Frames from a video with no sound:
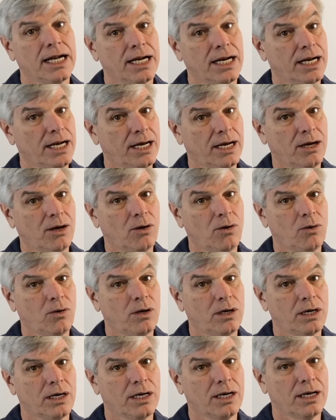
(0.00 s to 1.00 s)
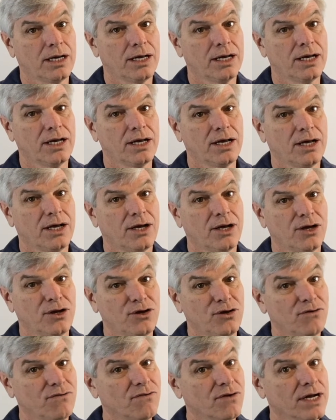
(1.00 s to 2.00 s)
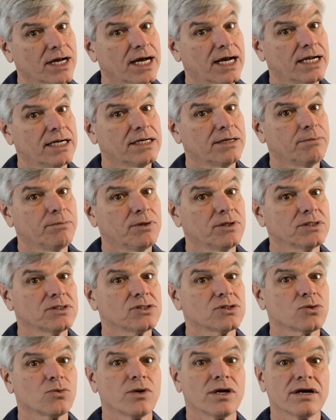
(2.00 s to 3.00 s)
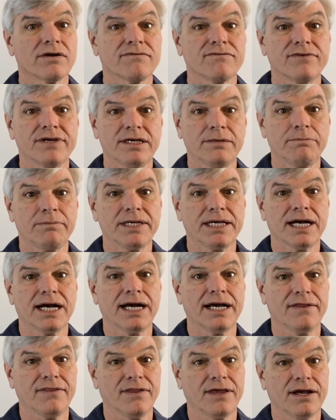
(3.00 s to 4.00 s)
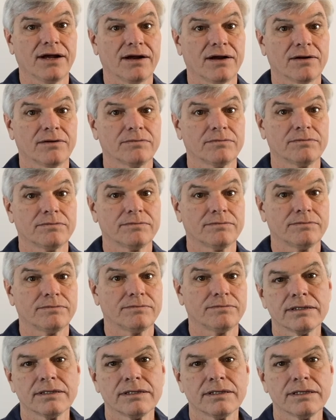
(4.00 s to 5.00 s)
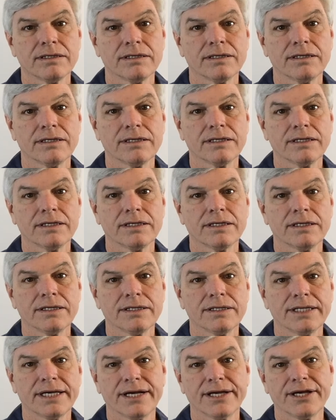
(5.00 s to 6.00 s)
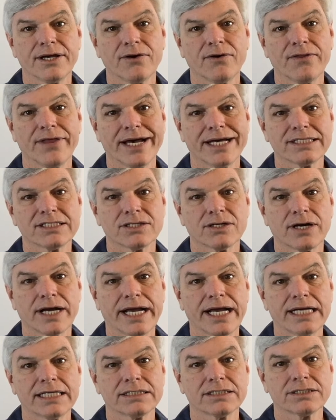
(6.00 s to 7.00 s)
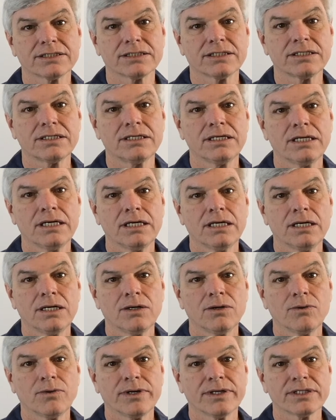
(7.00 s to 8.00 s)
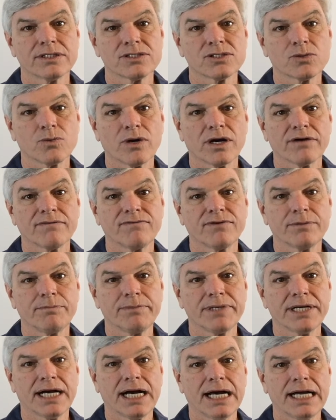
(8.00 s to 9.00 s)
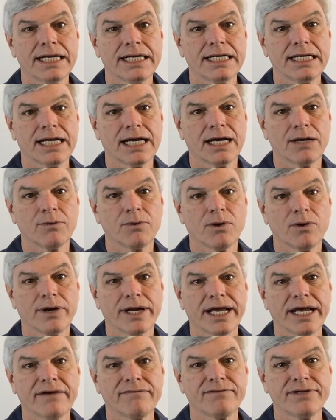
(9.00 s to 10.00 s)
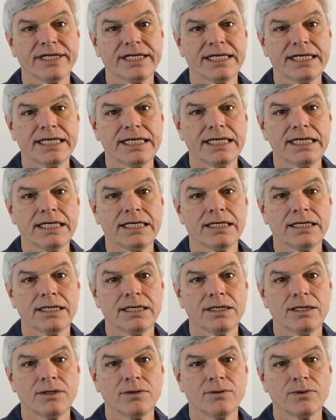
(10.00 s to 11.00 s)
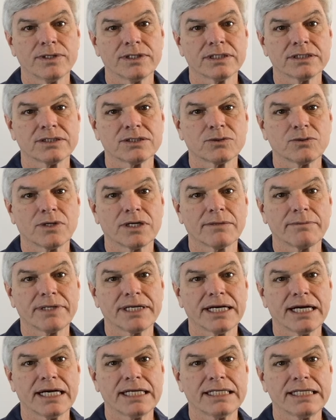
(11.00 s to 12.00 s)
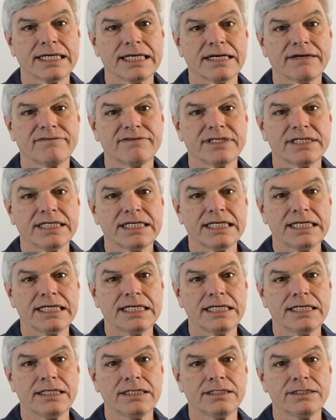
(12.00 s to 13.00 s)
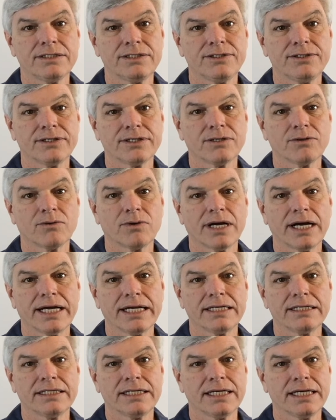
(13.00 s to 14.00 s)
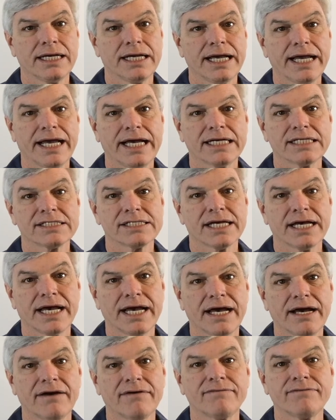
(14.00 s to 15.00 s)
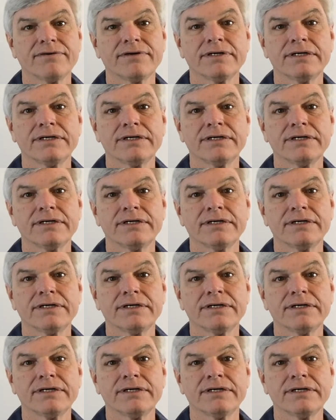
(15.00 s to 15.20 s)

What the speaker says: Now, you forgot to put square feet behind there. There you go, that's our answer. With the square foot behind it, I wrote FT. With the square behind the FT, you can write SF